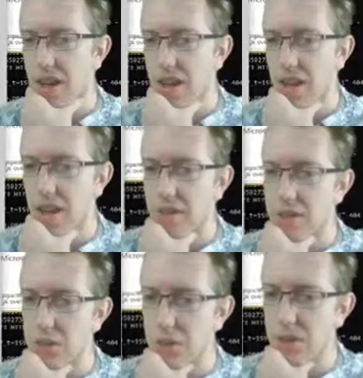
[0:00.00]
Taking off,
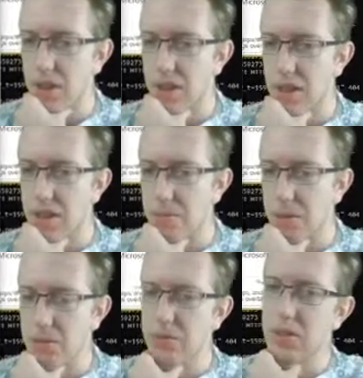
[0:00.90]
enjoy your night and that
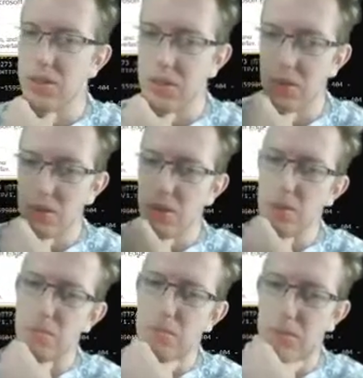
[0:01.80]
beer, my friend. You
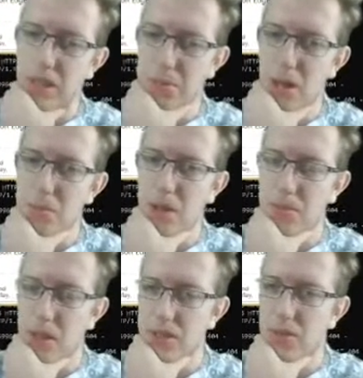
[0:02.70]
too. Thanks, Matt,
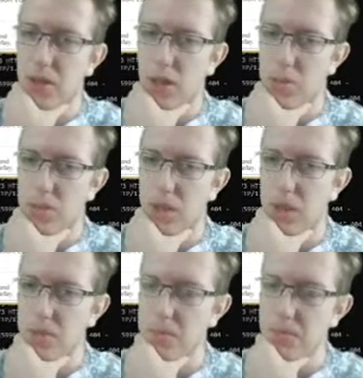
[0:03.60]
man. Thanks for all your help
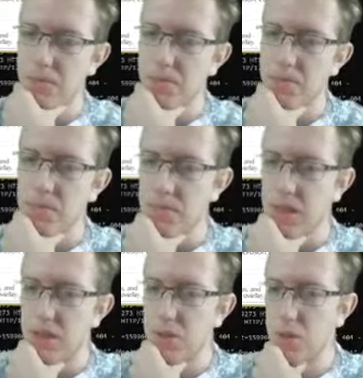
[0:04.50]
today.
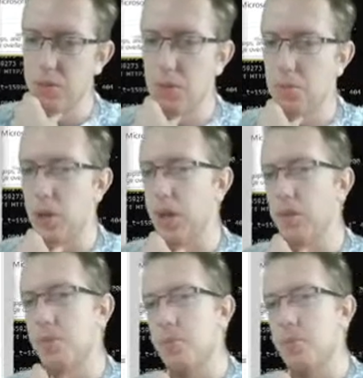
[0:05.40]
Enjoy Spellbreak.